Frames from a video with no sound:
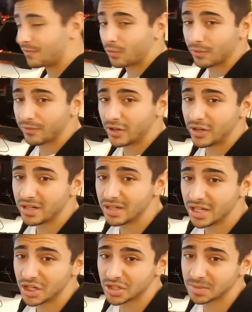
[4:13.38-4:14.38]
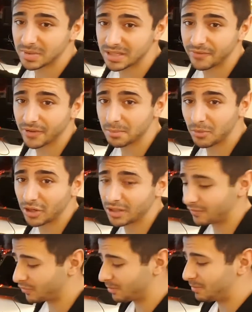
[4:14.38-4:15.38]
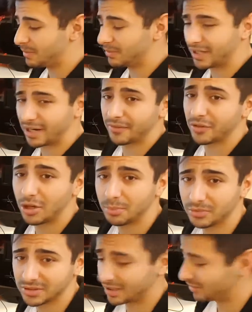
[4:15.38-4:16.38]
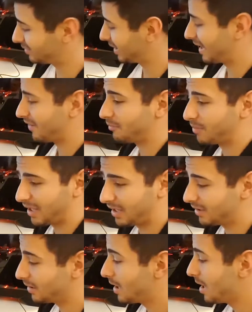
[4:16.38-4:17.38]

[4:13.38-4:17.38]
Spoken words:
for a very niche specific market for the people that have carpal tunnel, that have pain,